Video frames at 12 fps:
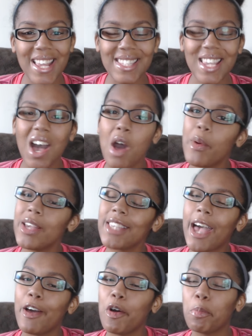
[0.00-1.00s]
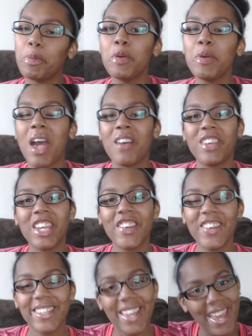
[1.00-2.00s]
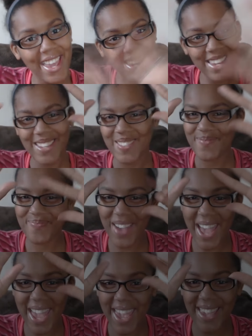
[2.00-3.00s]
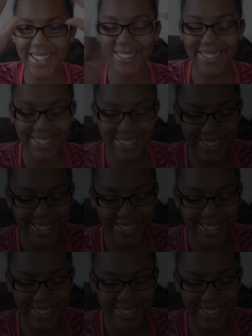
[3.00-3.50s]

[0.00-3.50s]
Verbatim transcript: And as always, I hope you have a great day. Bye.